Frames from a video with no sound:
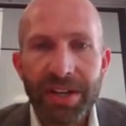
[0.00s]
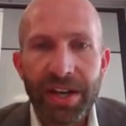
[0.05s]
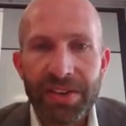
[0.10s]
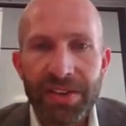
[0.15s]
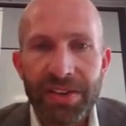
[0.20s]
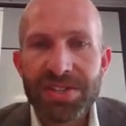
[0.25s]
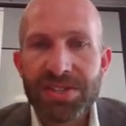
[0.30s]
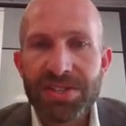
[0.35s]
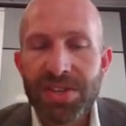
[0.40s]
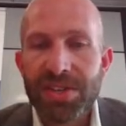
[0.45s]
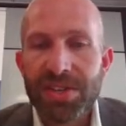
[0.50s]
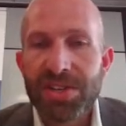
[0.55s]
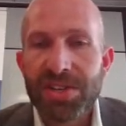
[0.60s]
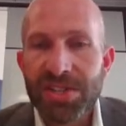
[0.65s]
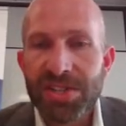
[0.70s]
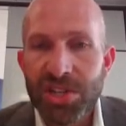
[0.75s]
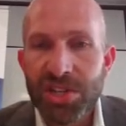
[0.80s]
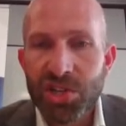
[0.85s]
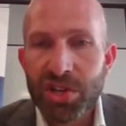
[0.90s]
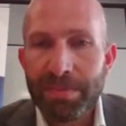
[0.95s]
This is the
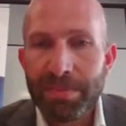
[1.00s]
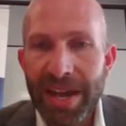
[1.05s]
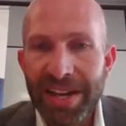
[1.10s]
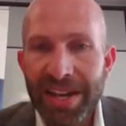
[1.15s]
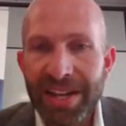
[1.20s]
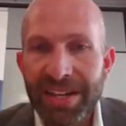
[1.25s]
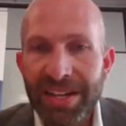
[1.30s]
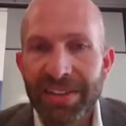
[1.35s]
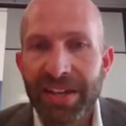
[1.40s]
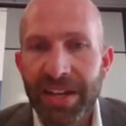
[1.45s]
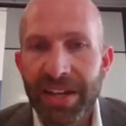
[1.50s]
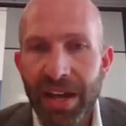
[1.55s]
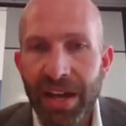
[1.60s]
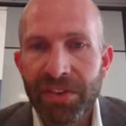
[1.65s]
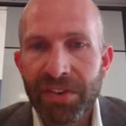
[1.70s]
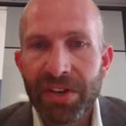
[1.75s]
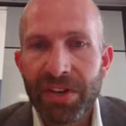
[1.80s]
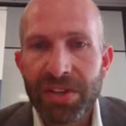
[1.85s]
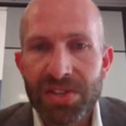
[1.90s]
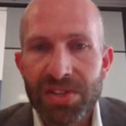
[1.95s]
decision-making, the
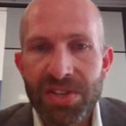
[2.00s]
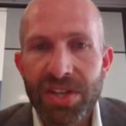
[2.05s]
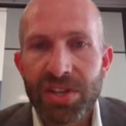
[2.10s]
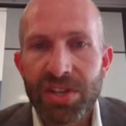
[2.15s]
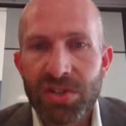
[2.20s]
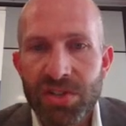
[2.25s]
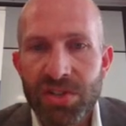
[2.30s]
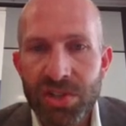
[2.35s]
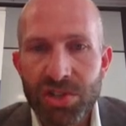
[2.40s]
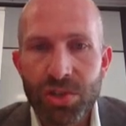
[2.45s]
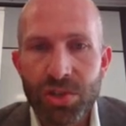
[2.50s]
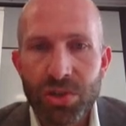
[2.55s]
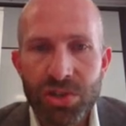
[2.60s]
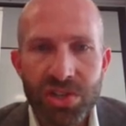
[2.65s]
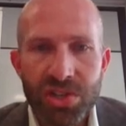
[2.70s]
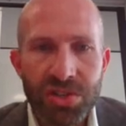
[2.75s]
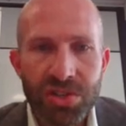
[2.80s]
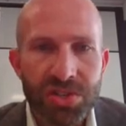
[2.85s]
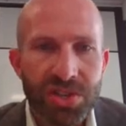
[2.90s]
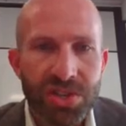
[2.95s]
governance, the
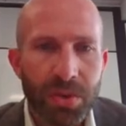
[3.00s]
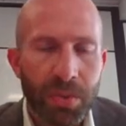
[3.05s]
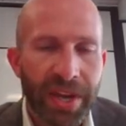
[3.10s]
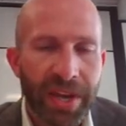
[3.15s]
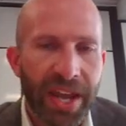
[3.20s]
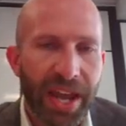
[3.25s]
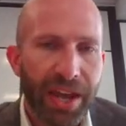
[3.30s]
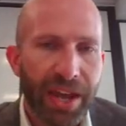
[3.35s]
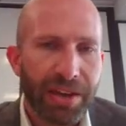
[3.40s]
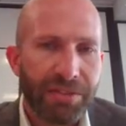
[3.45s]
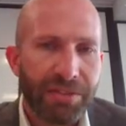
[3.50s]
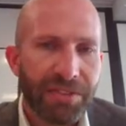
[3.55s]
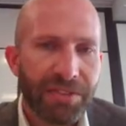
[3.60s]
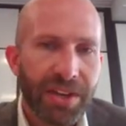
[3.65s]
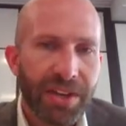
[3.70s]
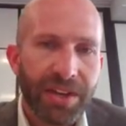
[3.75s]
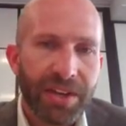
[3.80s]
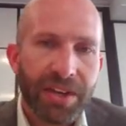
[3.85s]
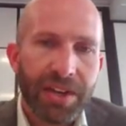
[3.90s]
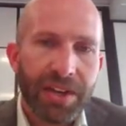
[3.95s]
institutions that we have,
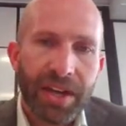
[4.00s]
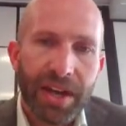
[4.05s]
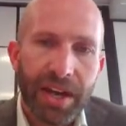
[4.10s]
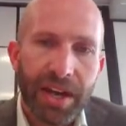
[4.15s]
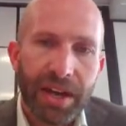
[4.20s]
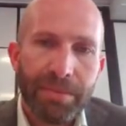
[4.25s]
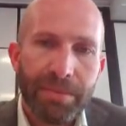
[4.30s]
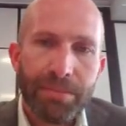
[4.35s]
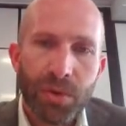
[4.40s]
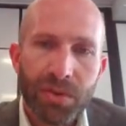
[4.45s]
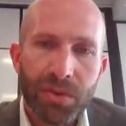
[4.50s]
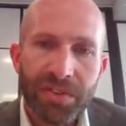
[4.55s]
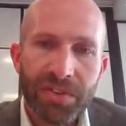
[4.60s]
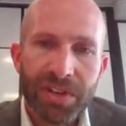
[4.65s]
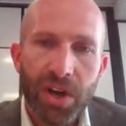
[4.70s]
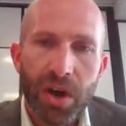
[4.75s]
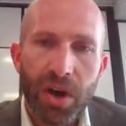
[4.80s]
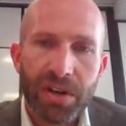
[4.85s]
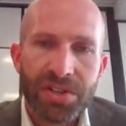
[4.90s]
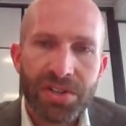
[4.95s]

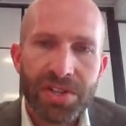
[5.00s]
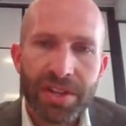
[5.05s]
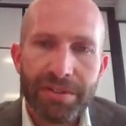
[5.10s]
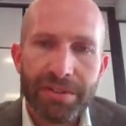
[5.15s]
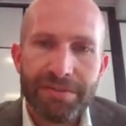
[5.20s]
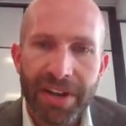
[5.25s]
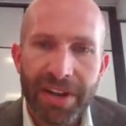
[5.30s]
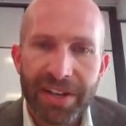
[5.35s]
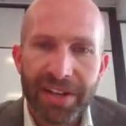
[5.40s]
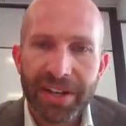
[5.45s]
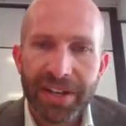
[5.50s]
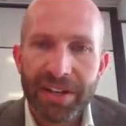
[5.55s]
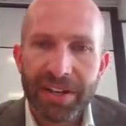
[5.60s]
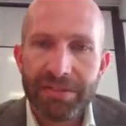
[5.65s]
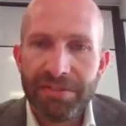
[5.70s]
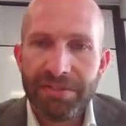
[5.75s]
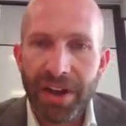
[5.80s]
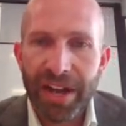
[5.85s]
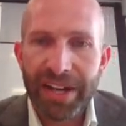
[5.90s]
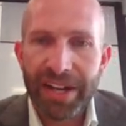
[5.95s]
moving on to the funding
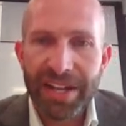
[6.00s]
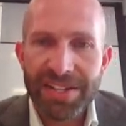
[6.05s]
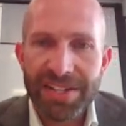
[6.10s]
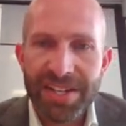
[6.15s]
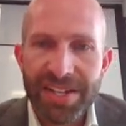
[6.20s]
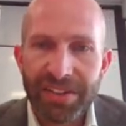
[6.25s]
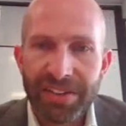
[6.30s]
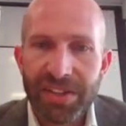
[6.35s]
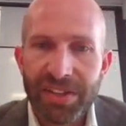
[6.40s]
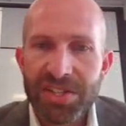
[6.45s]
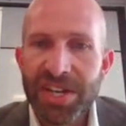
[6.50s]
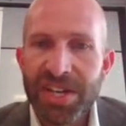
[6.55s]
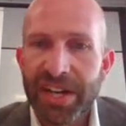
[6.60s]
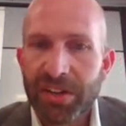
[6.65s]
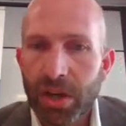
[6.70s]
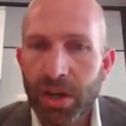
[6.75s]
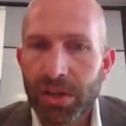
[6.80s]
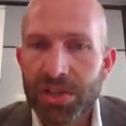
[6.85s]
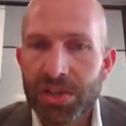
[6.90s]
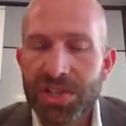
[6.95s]
and financing, the
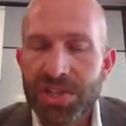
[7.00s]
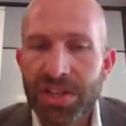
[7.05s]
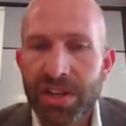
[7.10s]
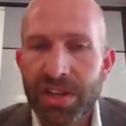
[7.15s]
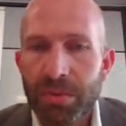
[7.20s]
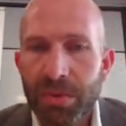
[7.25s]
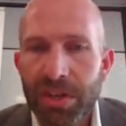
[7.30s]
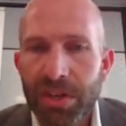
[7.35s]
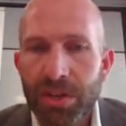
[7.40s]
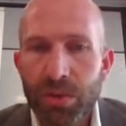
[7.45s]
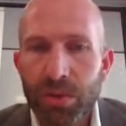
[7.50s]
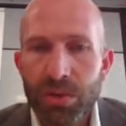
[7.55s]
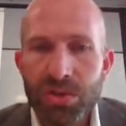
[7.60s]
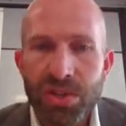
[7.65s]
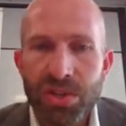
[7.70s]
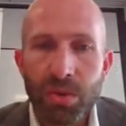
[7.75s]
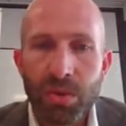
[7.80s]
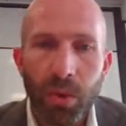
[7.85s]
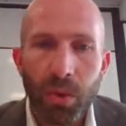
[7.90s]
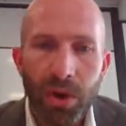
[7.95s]
technology that we
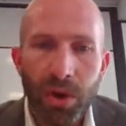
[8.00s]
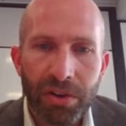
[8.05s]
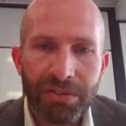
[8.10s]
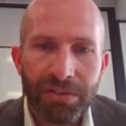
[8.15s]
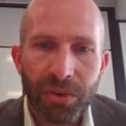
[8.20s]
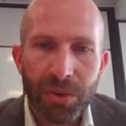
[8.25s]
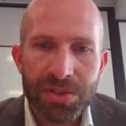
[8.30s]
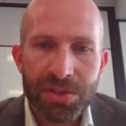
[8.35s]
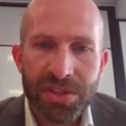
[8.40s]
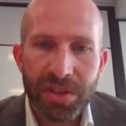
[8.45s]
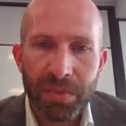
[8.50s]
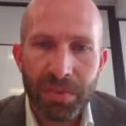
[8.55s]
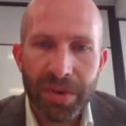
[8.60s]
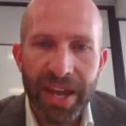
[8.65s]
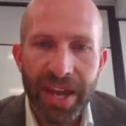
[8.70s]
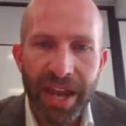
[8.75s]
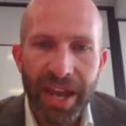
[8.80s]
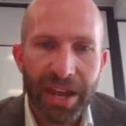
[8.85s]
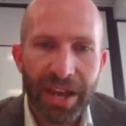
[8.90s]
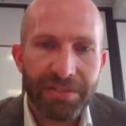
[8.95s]
use, the workforce that we
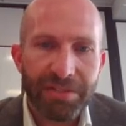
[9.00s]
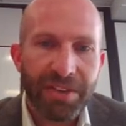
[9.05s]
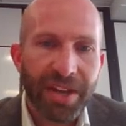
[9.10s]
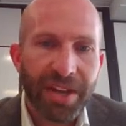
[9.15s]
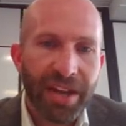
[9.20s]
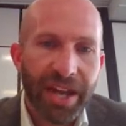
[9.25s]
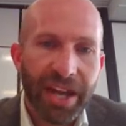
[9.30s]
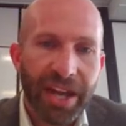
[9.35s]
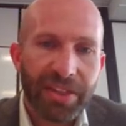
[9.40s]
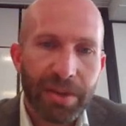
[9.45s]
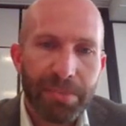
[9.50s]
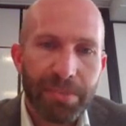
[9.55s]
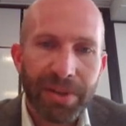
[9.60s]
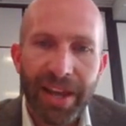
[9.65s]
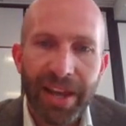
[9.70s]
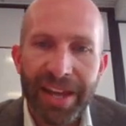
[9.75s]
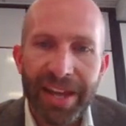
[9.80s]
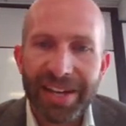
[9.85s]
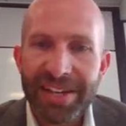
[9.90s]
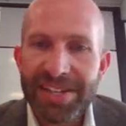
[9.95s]
have, and the
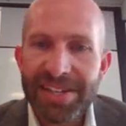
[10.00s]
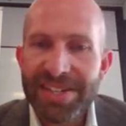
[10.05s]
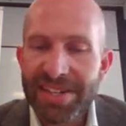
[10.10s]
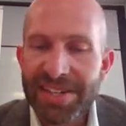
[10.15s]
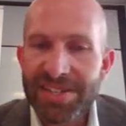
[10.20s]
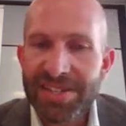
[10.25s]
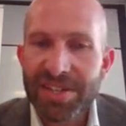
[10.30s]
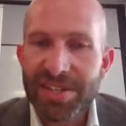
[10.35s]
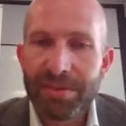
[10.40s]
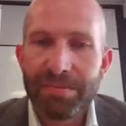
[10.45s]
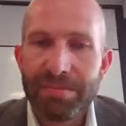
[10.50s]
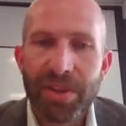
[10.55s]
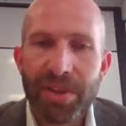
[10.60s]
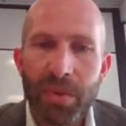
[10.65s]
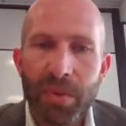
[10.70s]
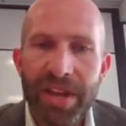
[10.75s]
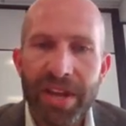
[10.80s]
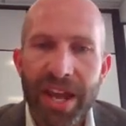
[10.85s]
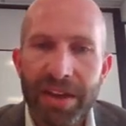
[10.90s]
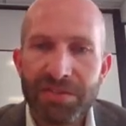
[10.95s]
planning system
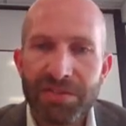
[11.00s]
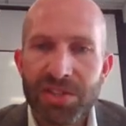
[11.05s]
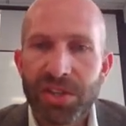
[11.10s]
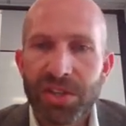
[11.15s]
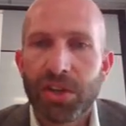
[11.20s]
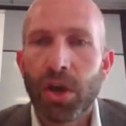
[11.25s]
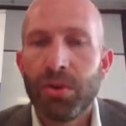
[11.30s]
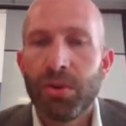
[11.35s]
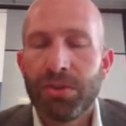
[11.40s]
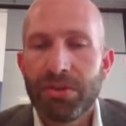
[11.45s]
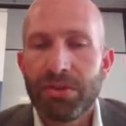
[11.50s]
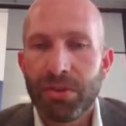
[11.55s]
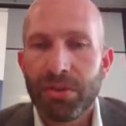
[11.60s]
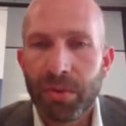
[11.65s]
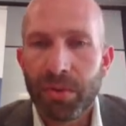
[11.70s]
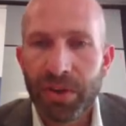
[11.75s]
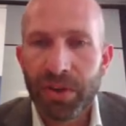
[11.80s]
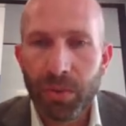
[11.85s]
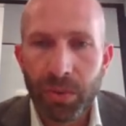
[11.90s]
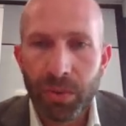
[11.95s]
that we have to go
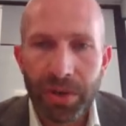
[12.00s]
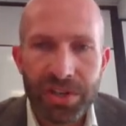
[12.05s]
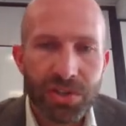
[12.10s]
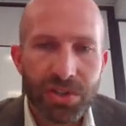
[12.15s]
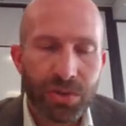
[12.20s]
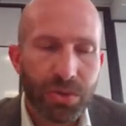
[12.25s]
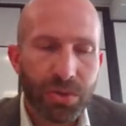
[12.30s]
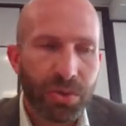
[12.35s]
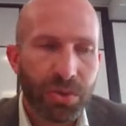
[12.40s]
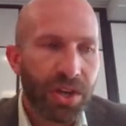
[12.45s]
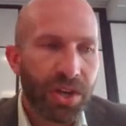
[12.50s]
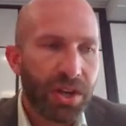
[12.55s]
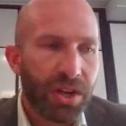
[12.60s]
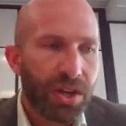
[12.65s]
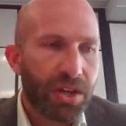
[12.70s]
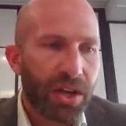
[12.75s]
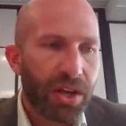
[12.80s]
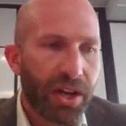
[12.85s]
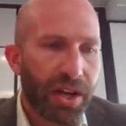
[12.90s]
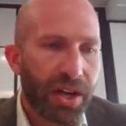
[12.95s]
through in order to
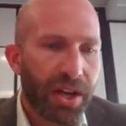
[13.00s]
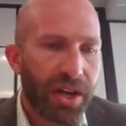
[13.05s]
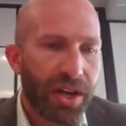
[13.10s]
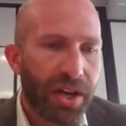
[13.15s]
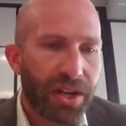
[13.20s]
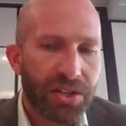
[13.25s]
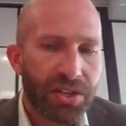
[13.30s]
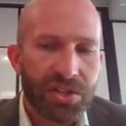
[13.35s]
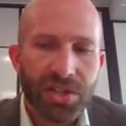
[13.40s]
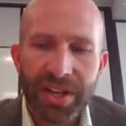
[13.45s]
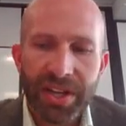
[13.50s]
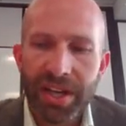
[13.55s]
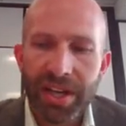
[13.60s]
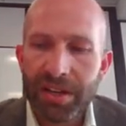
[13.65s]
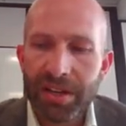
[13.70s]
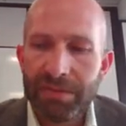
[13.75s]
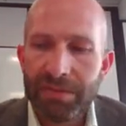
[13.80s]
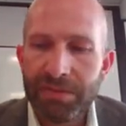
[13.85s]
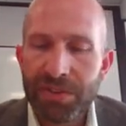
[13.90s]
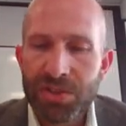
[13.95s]

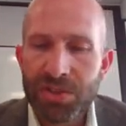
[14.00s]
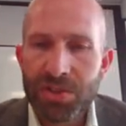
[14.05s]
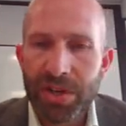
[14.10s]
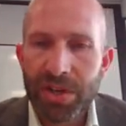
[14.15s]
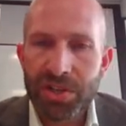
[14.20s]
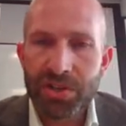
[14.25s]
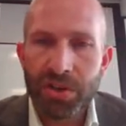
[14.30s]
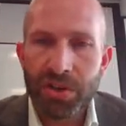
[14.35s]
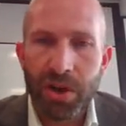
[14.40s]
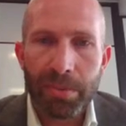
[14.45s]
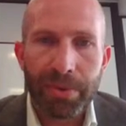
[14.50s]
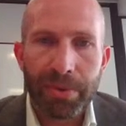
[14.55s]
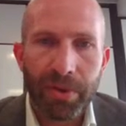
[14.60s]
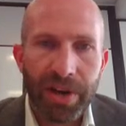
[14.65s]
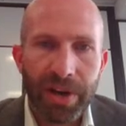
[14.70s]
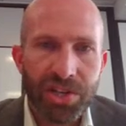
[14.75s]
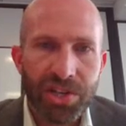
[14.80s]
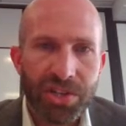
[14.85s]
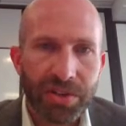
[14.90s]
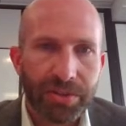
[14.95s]
get infrastructure
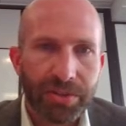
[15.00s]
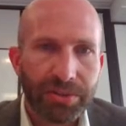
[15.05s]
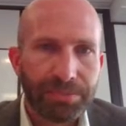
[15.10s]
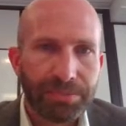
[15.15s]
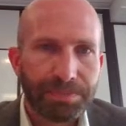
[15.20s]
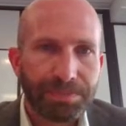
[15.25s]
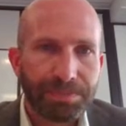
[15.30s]
operational.